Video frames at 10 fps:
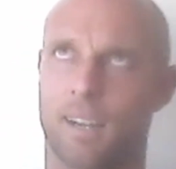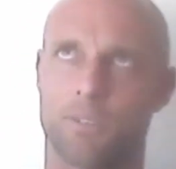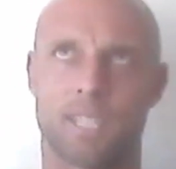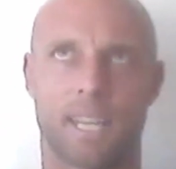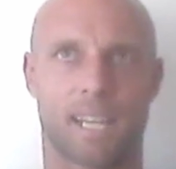I
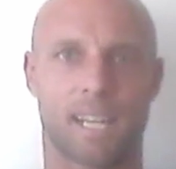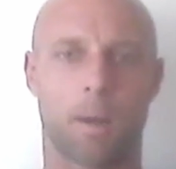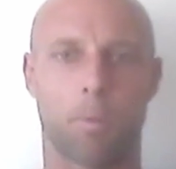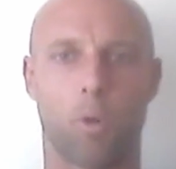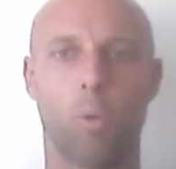would say, a
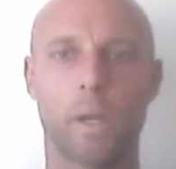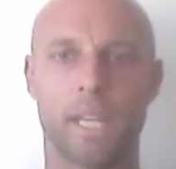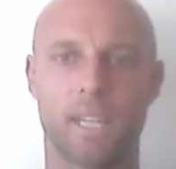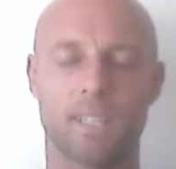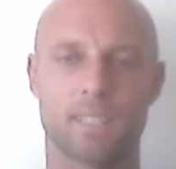couple
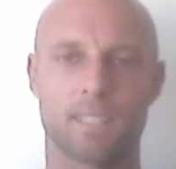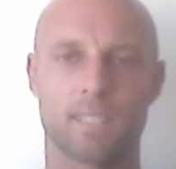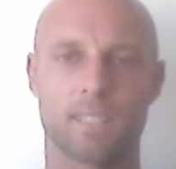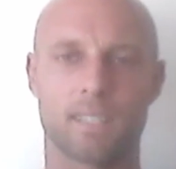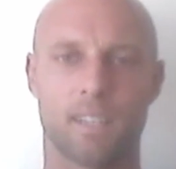weeks
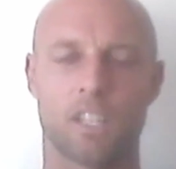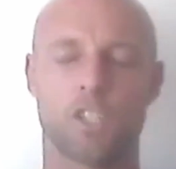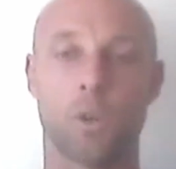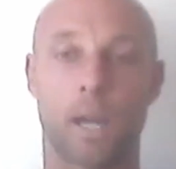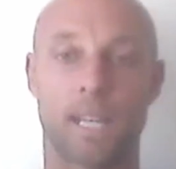
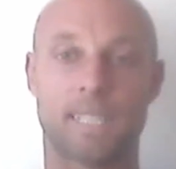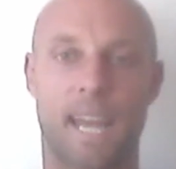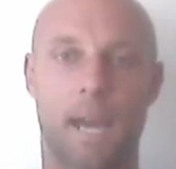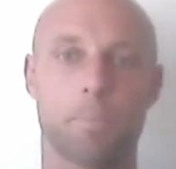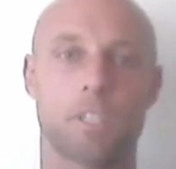to
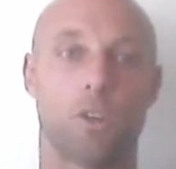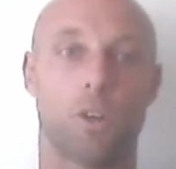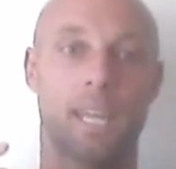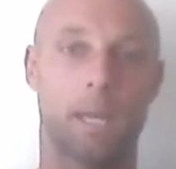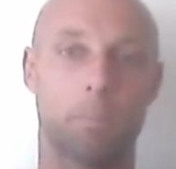adapt
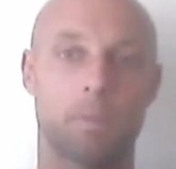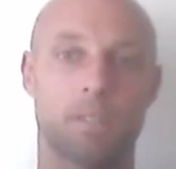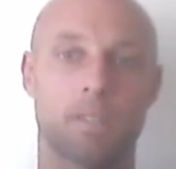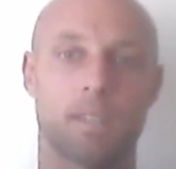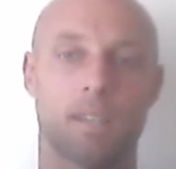your
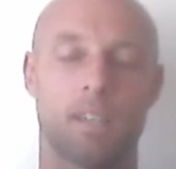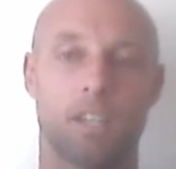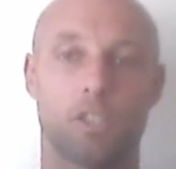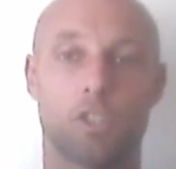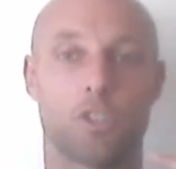hips
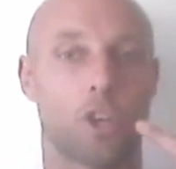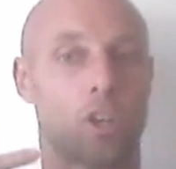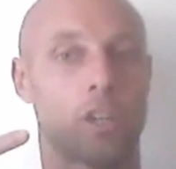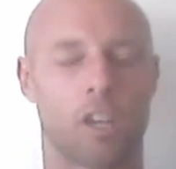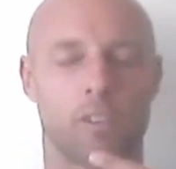to
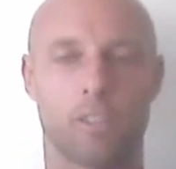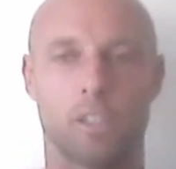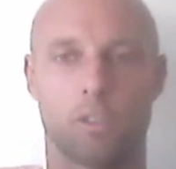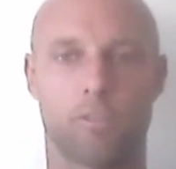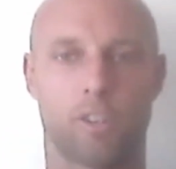turning over a
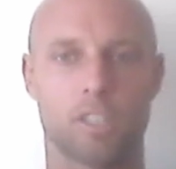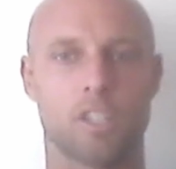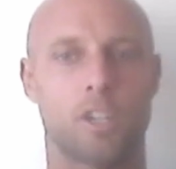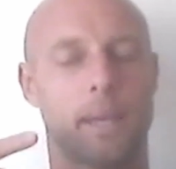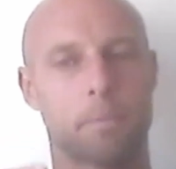little
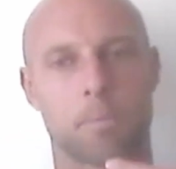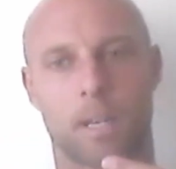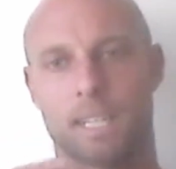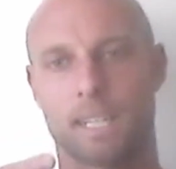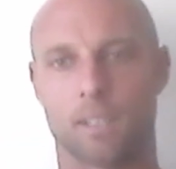faster. Your hips
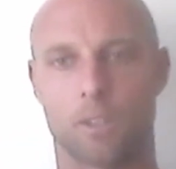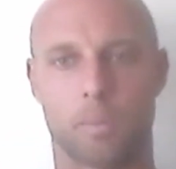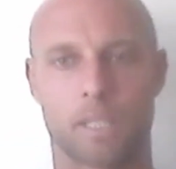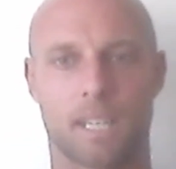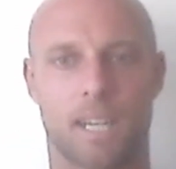might get a
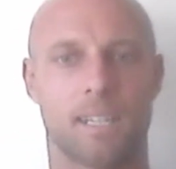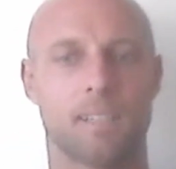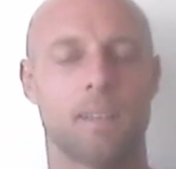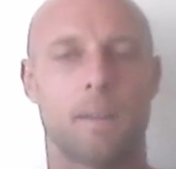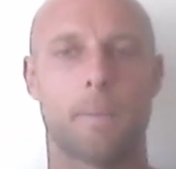little bit
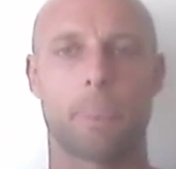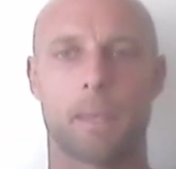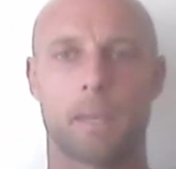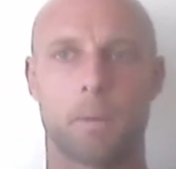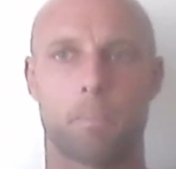tired,
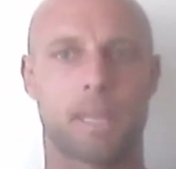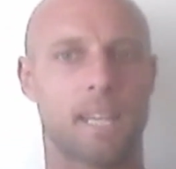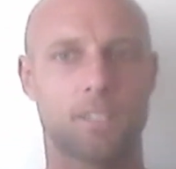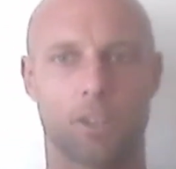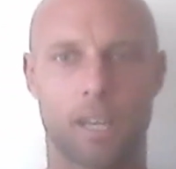but
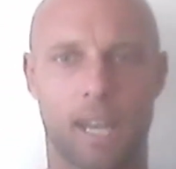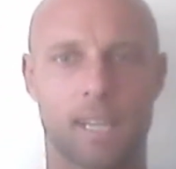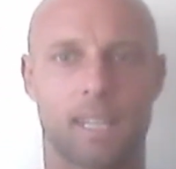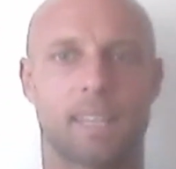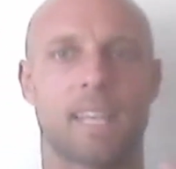that's
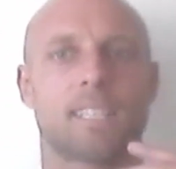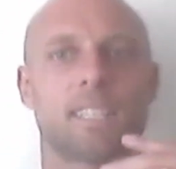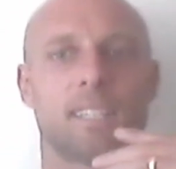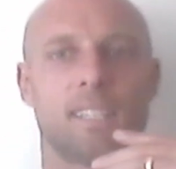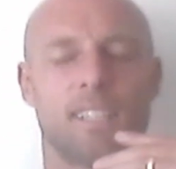okay. Like
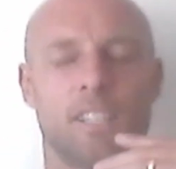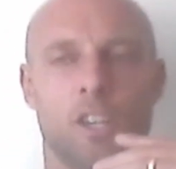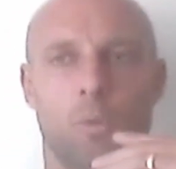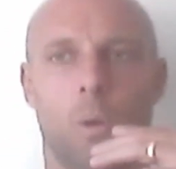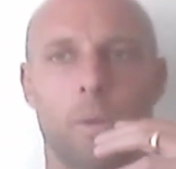that's,
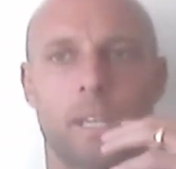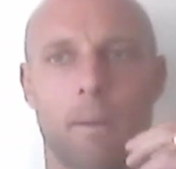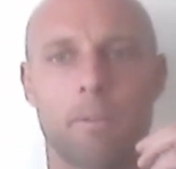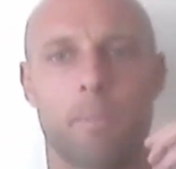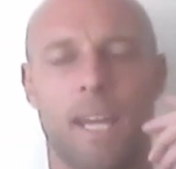what we're
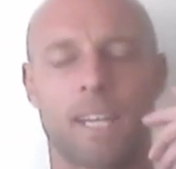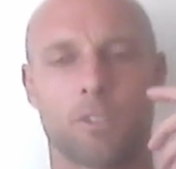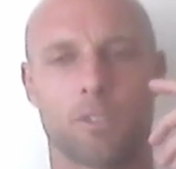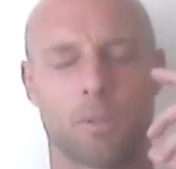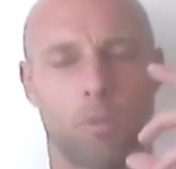coming back
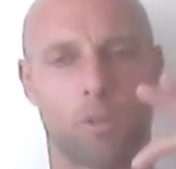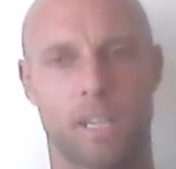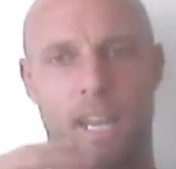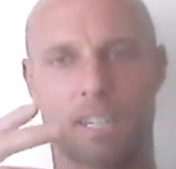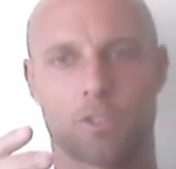to is a more
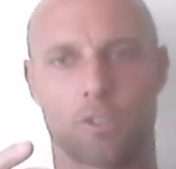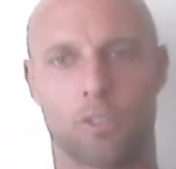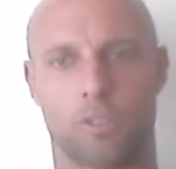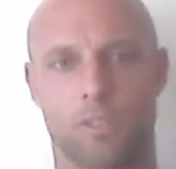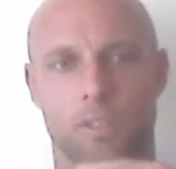
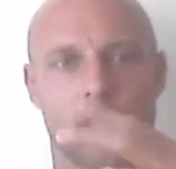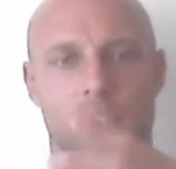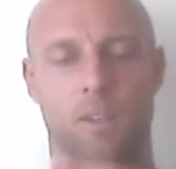natural